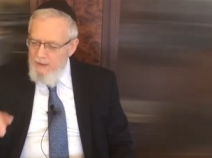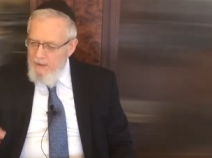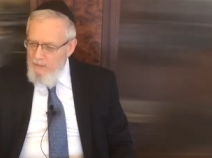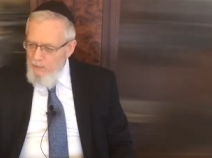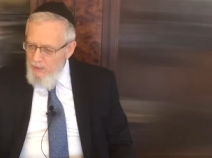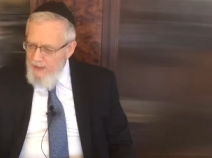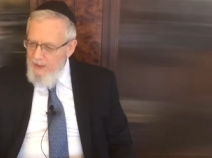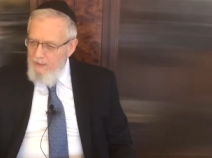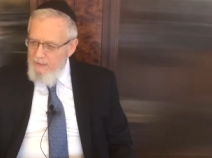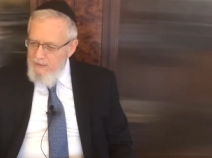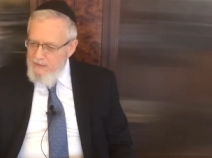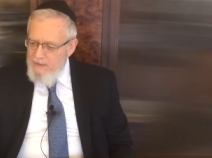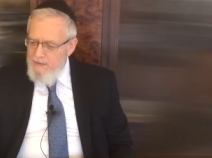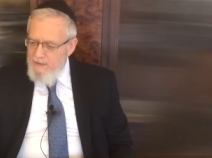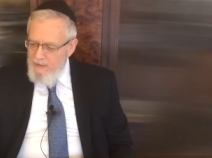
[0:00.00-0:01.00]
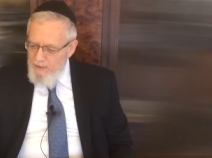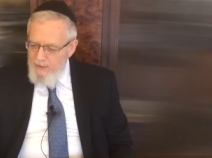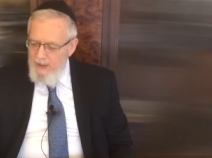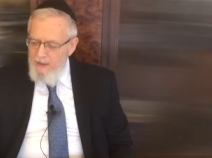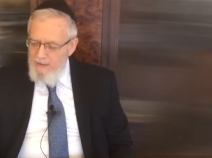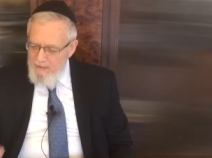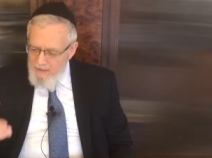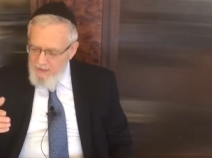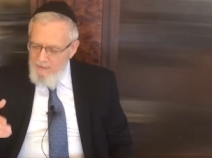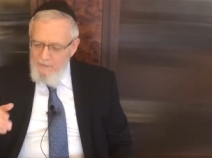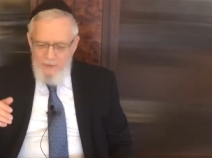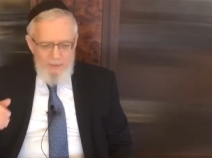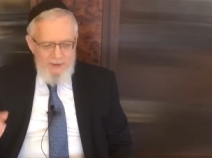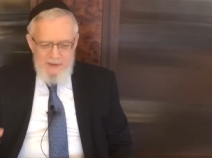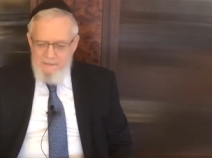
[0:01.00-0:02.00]
What else? Okay, another
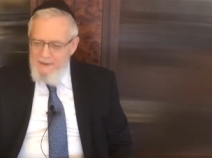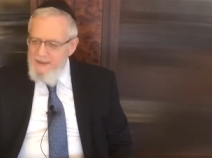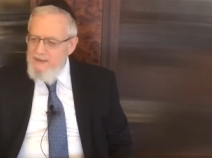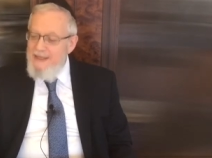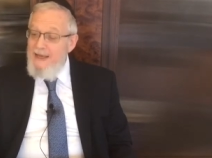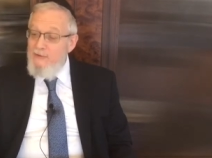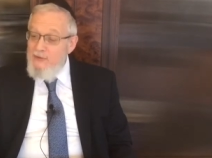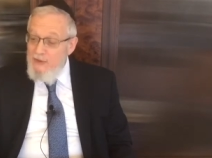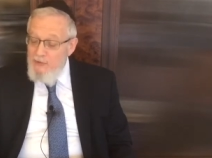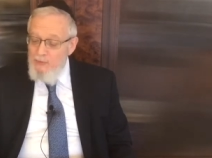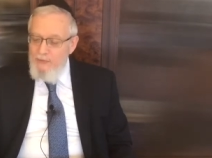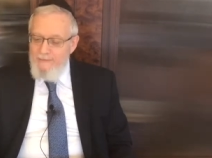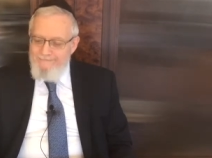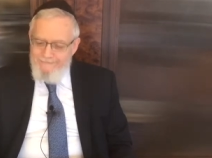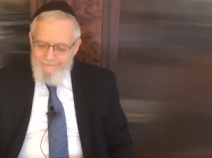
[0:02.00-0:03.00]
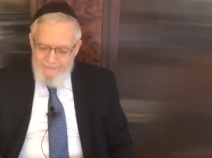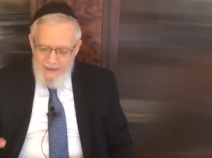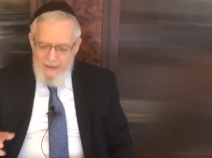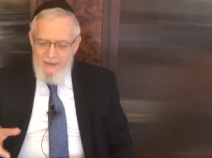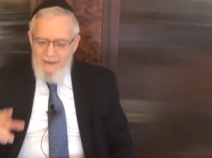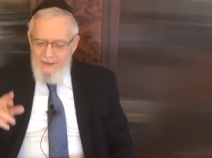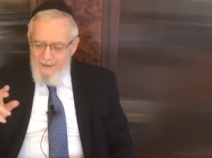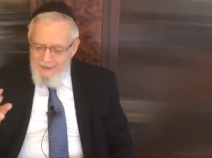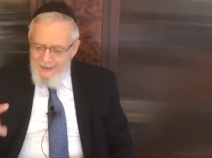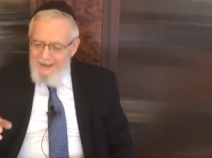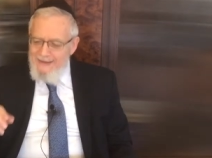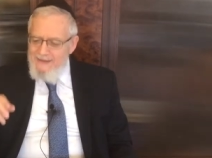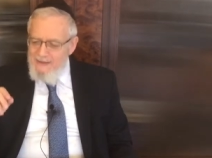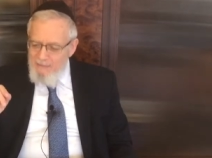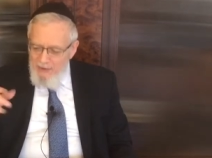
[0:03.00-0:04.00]
few months pass. How's it doing? I
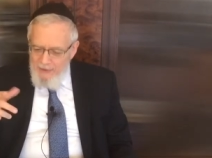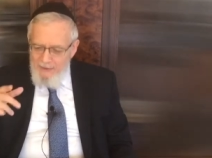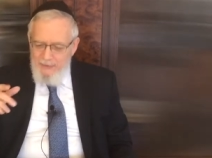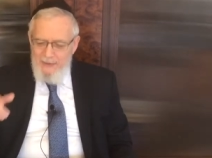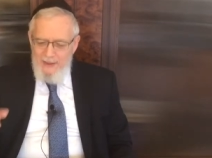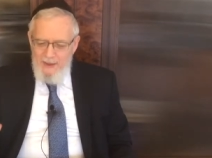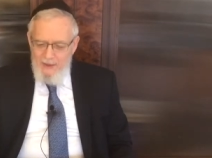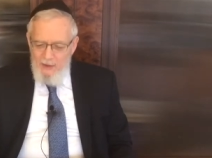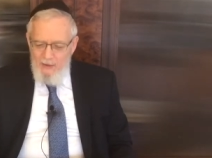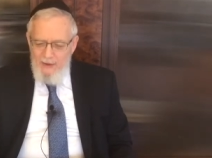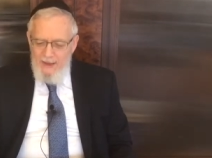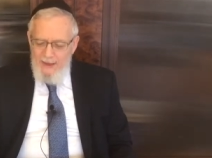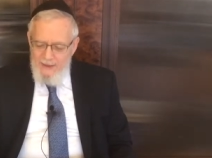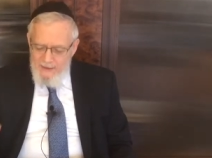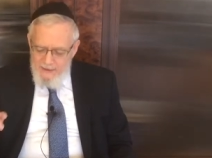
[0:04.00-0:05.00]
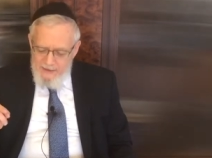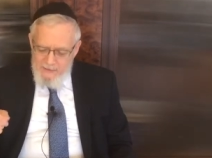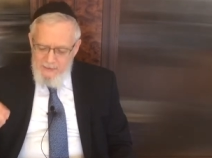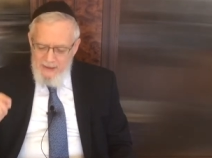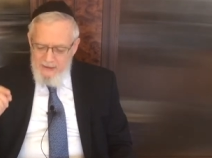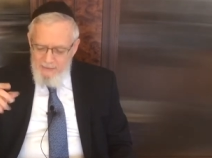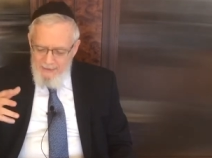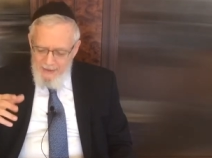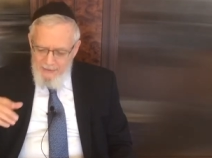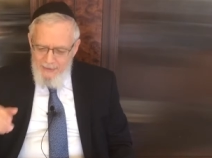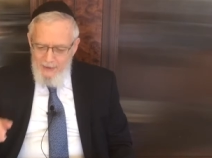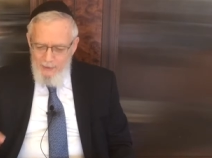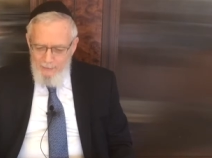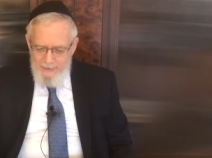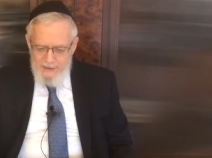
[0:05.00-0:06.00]
had some other thing, you know, I had to speak to my
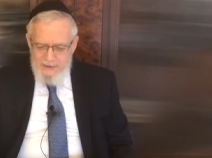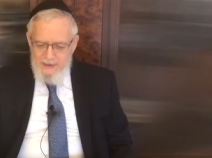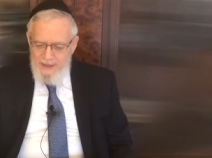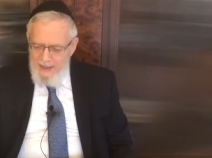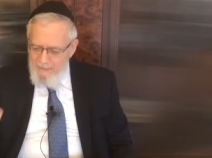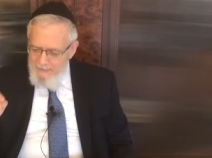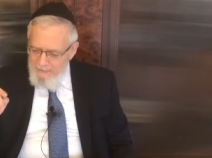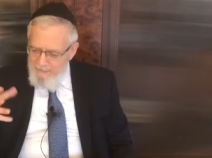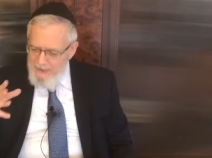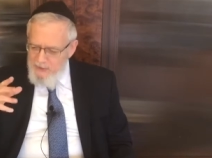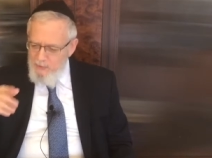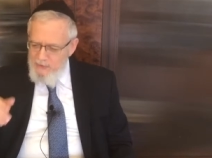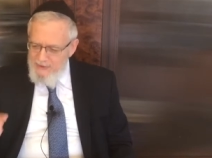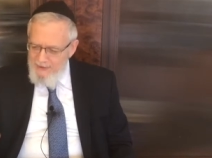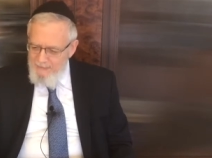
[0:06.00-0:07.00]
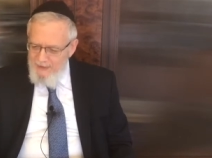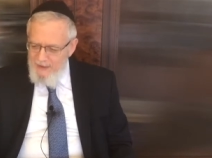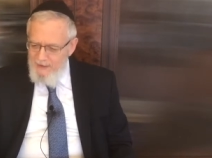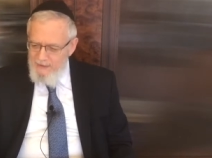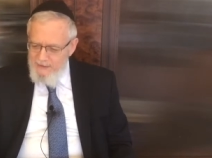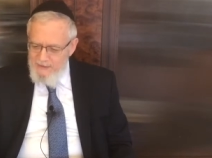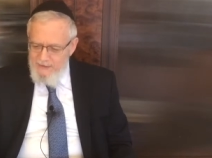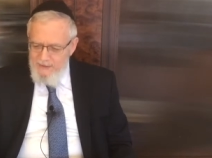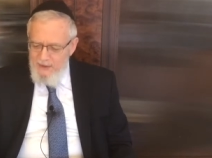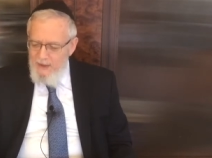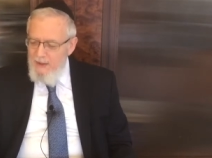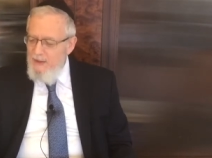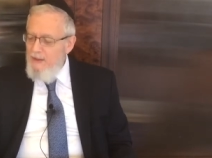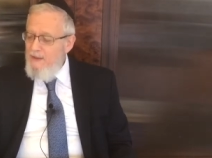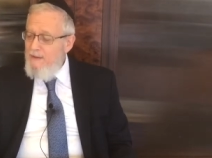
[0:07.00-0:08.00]
therapist and I had to be busy with something else.
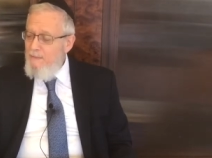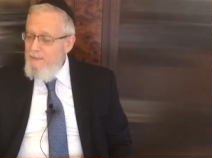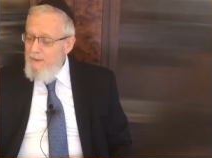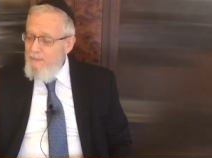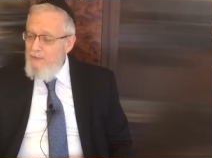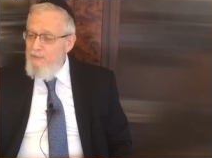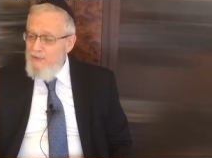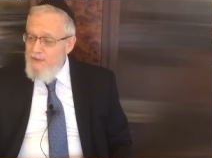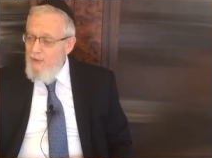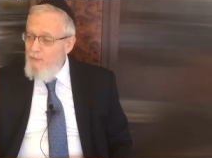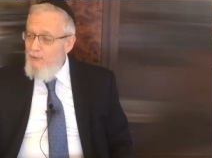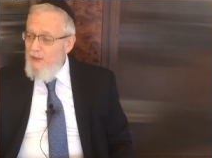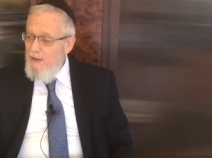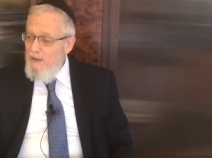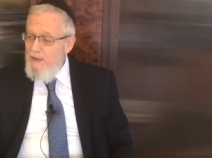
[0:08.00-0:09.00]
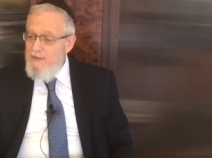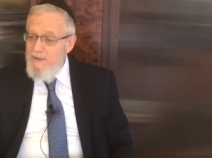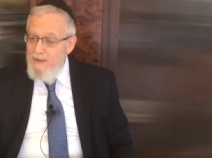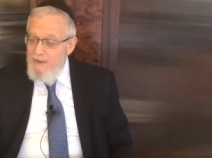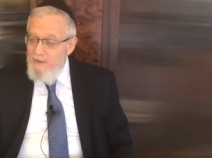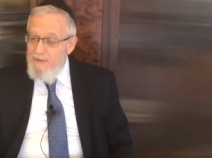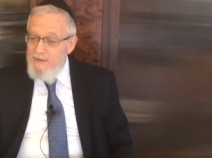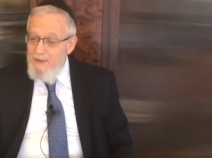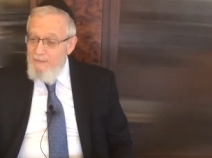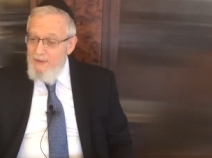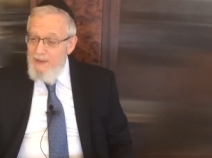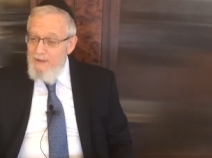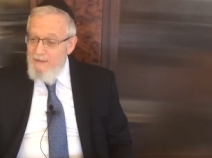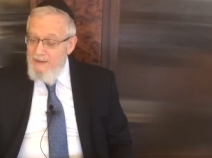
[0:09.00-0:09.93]
The people start realizing, you know, something.